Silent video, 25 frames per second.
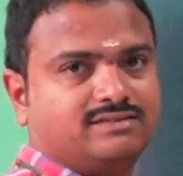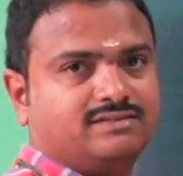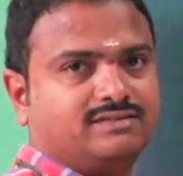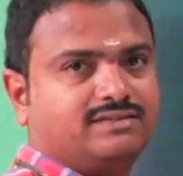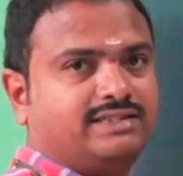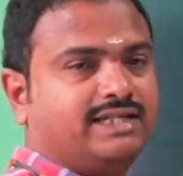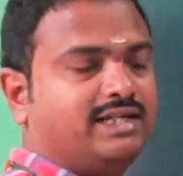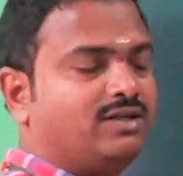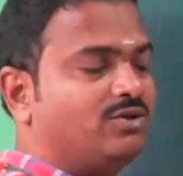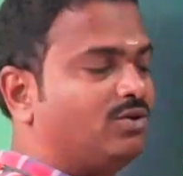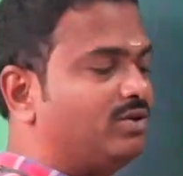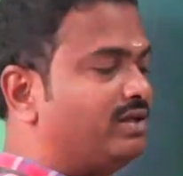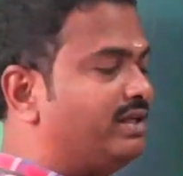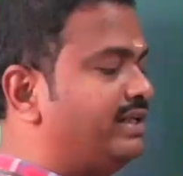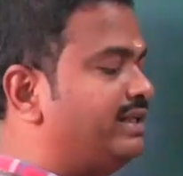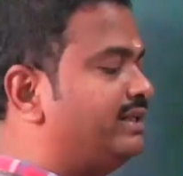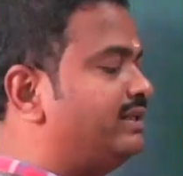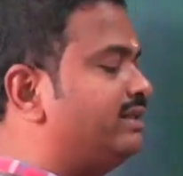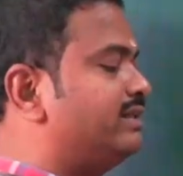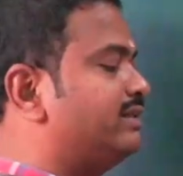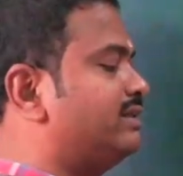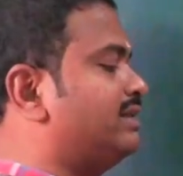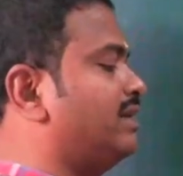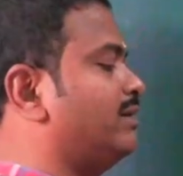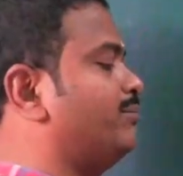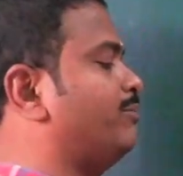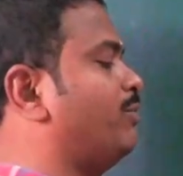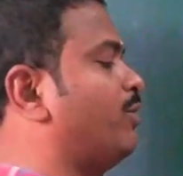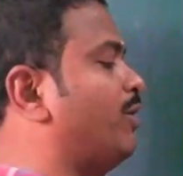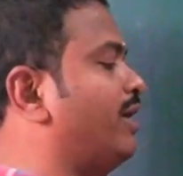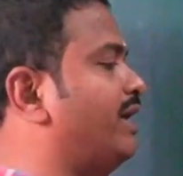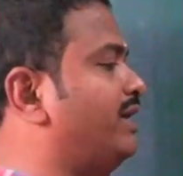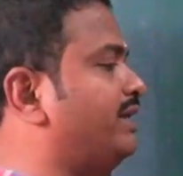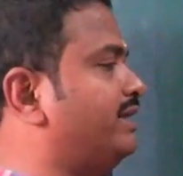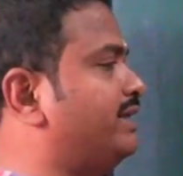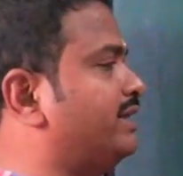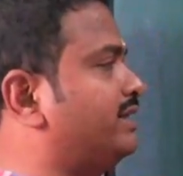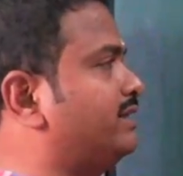Then only the
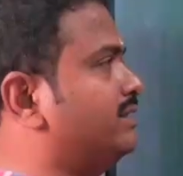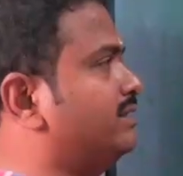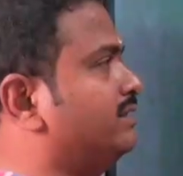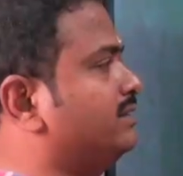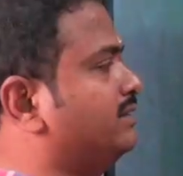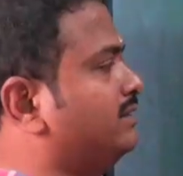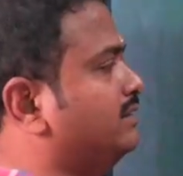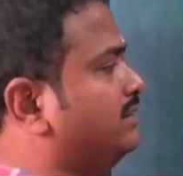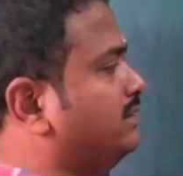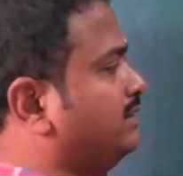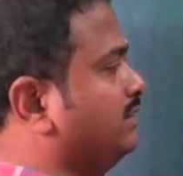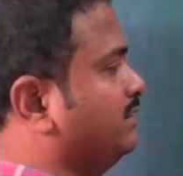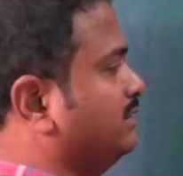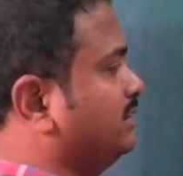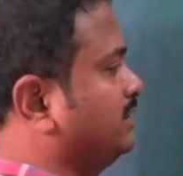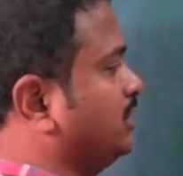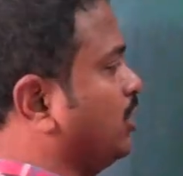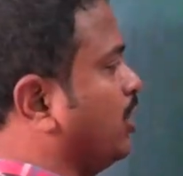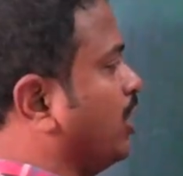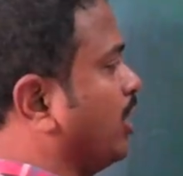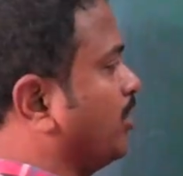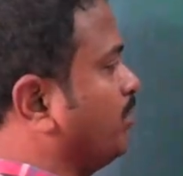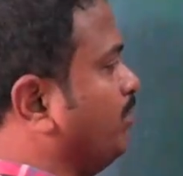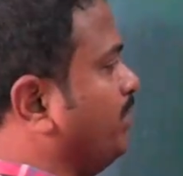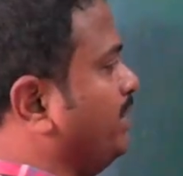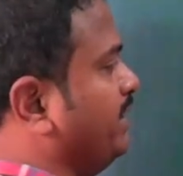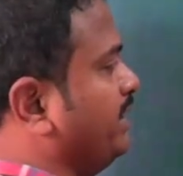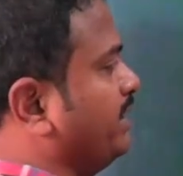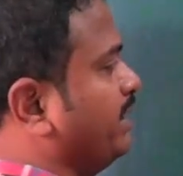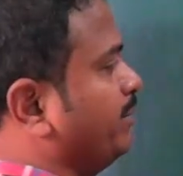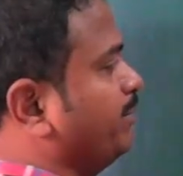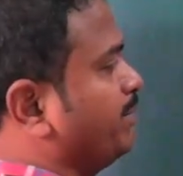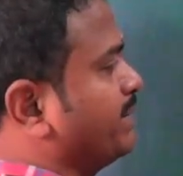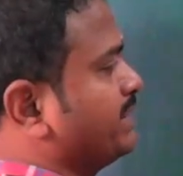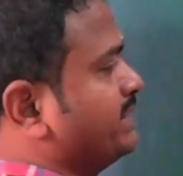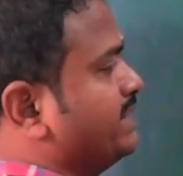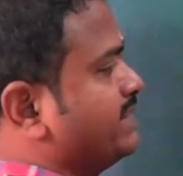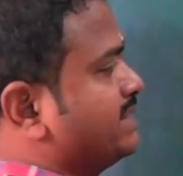pointer sharply
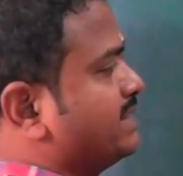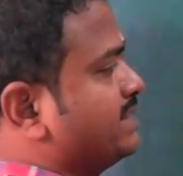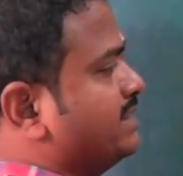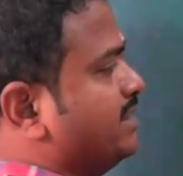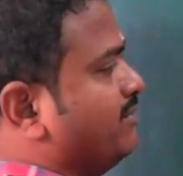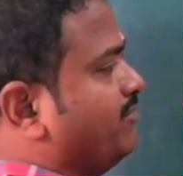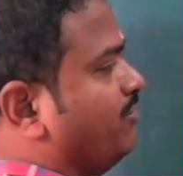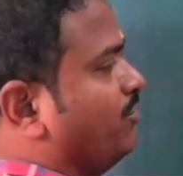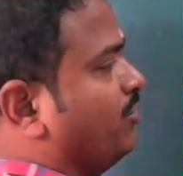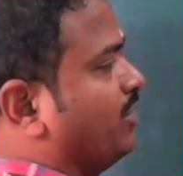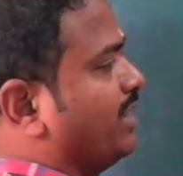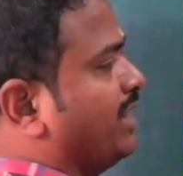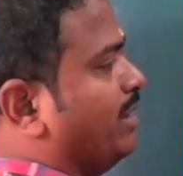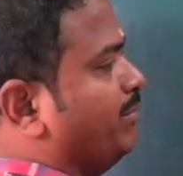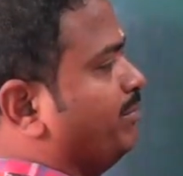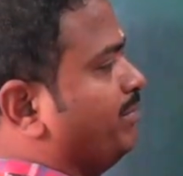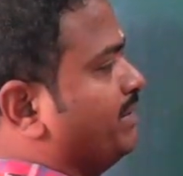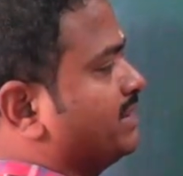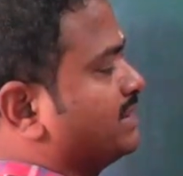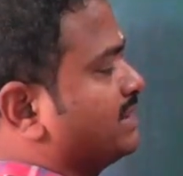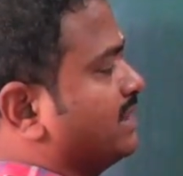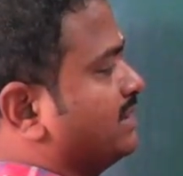represents the 4 amperes.